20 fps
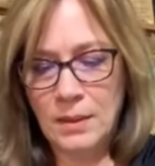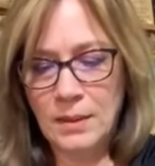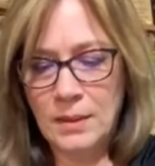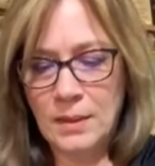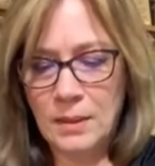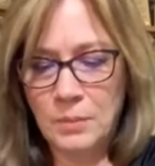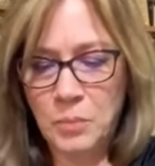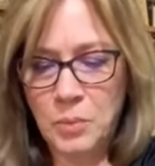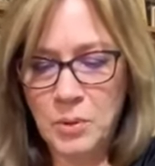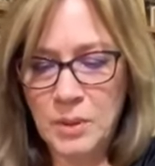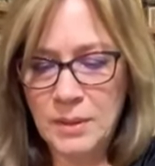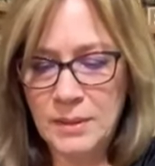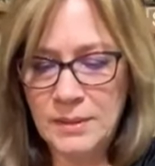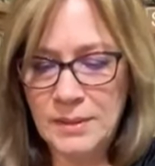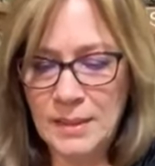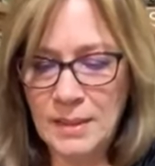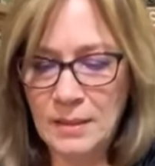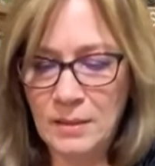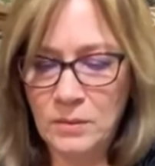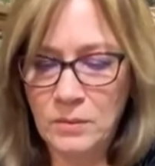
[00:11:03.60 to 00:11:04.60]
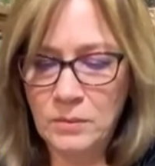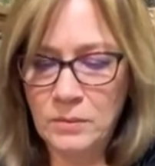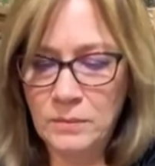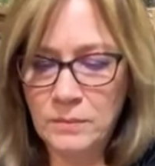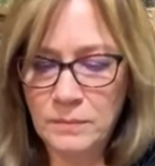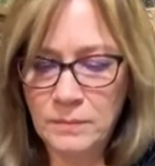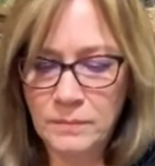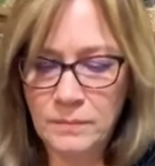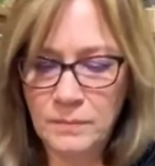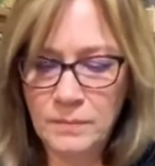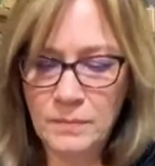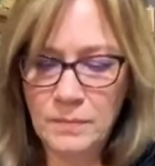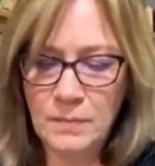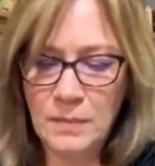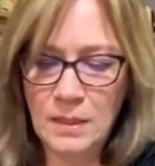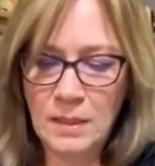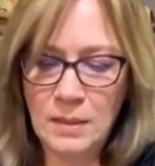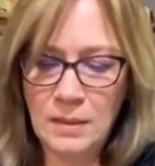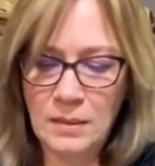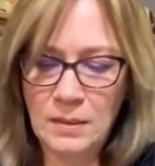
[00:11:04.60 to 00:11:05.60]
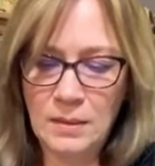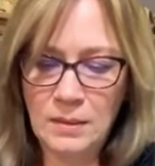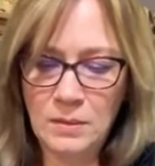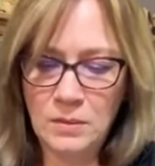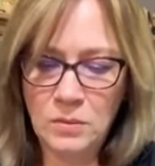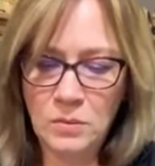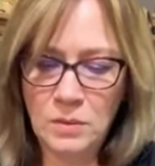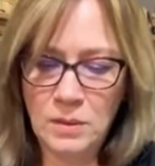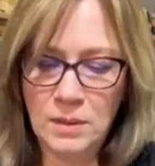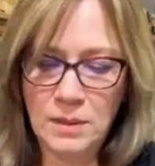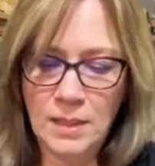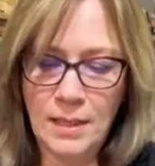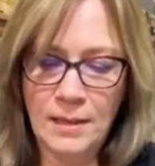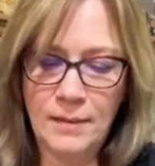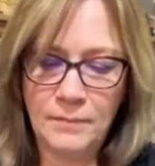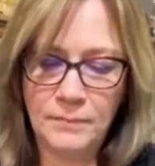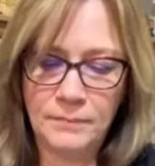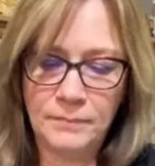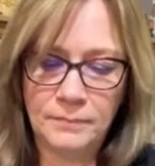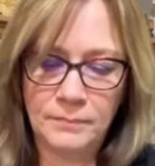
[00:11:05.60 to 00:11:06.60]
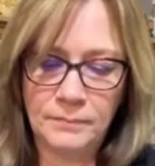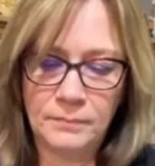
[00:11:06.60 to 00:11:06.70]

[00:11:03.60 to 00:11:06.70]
and then I put it down and then do the top.